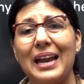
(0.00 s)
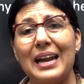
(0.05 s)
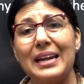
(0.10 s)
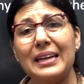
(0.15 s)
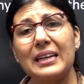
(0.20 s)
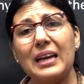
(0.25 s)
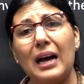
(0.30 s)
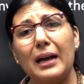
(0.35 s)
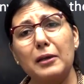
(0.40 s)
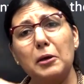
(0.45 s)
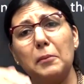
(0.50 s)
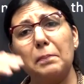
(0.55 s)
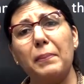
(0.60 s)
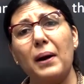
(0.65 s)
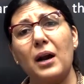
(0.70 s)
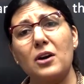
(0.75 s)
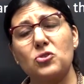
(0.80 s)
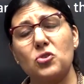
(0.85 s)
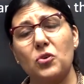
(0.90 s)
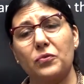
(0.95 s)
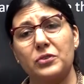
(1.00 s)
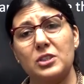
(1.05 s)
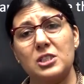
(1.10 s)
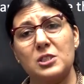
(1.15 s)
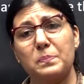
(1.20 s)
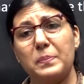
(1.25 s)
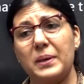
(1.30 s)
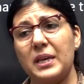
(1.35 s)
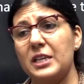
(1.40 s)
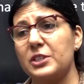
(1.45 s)
entire parts of the
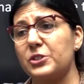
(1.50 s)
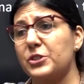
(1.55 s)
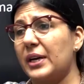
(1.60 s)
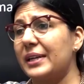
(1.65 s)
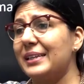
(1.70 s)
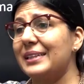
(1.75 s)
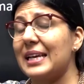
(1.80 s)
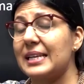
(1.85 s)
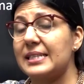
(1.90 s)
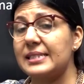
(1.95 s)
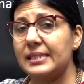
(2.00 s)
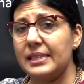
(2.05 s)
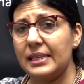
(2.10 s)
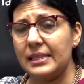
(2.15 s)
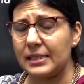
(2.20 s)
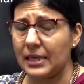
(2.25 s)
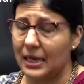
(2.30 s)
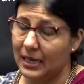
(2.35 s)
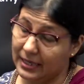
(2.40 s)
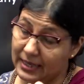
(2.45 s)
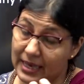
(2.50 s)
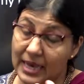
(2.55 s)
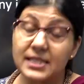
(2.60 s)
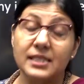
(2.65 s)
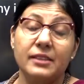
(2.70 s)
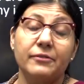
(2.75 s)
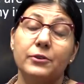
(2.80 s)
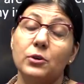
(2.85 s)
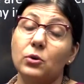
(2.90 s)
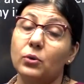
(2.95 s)
speech and tenses? Yes,
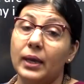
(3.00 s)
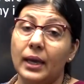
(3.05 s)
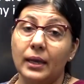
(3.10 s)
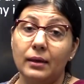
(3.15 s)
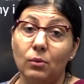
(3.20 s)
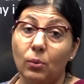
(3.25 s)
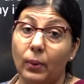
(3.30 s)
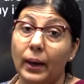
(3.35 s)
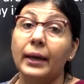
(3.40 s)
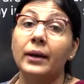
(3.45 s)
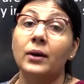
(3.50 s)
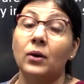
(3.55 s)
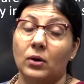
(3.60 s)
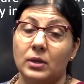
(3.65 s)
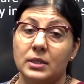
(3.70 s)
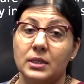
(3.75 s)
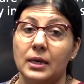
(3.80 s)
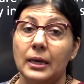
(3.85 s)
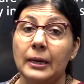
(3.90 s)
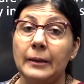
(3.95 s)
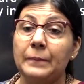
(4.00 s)
if you can, why not?